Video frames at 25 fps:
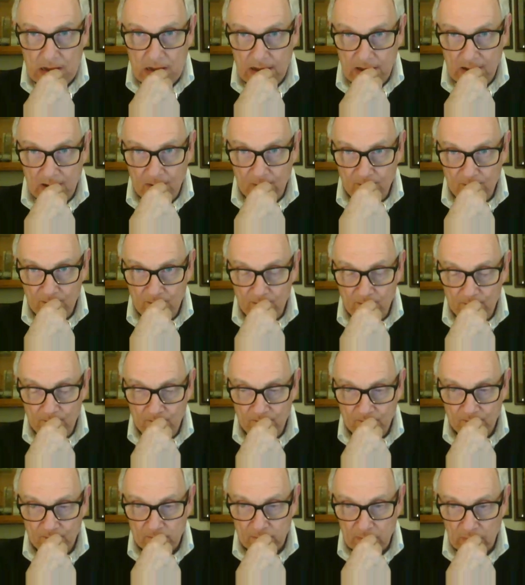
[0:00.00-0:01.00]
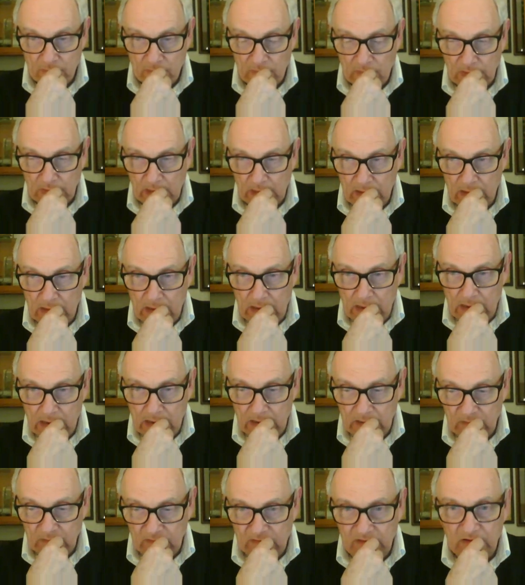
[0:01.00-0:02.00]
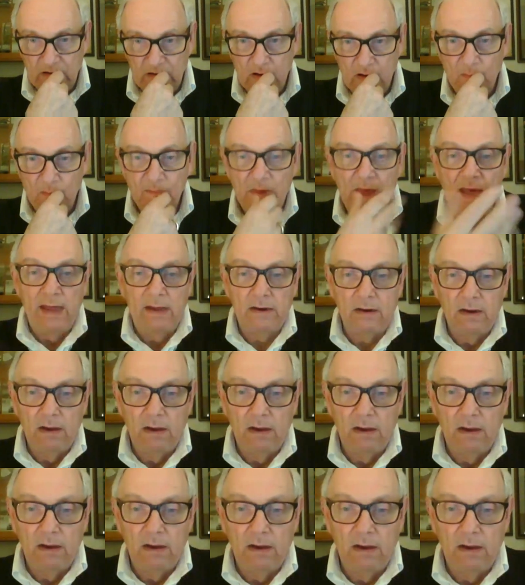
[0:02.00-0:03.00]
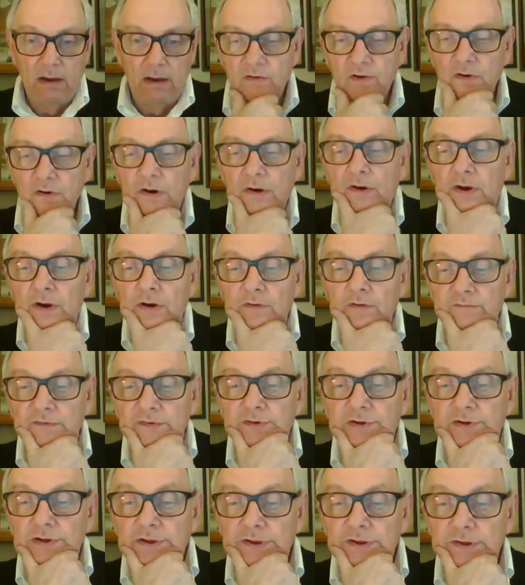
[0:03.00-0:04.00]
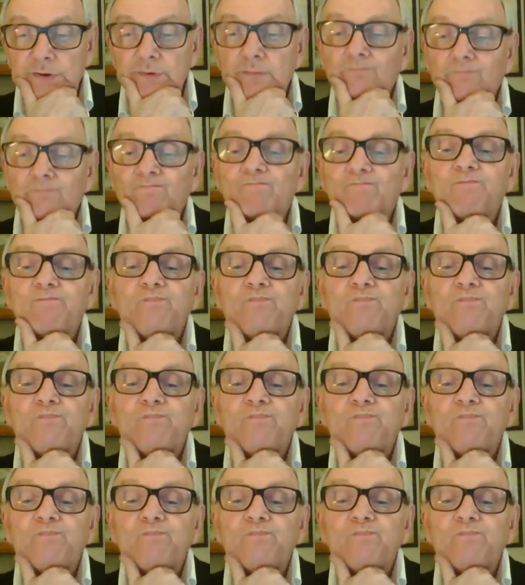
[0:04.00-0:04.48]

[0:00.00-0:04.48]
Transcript: And so Matt, I'm going to turn it over to you.